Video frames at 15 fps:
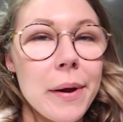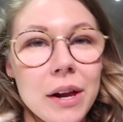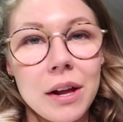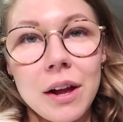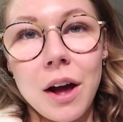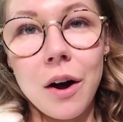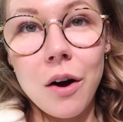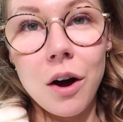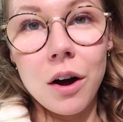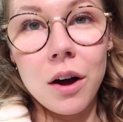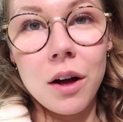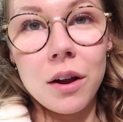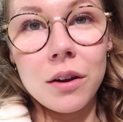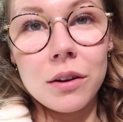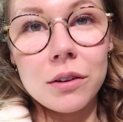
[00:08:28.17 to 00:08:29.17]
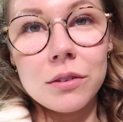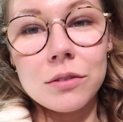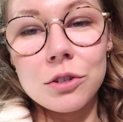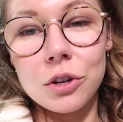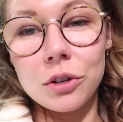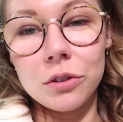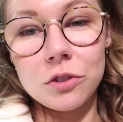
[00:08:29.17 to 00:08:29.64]
picking out on
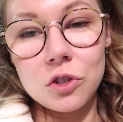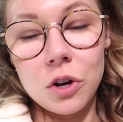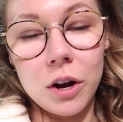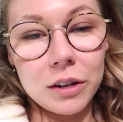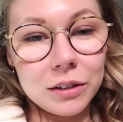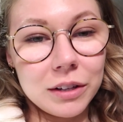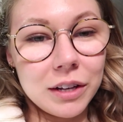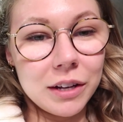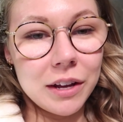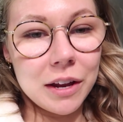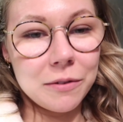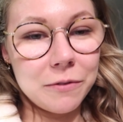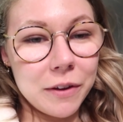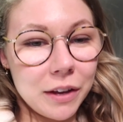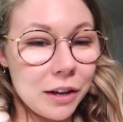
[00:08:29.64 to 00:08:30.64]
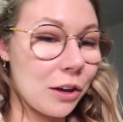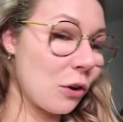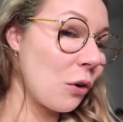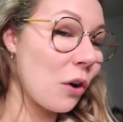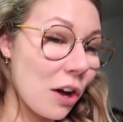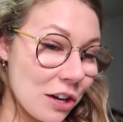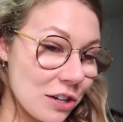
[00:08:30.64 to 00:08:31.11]
Turtles Chocolate and Ferrero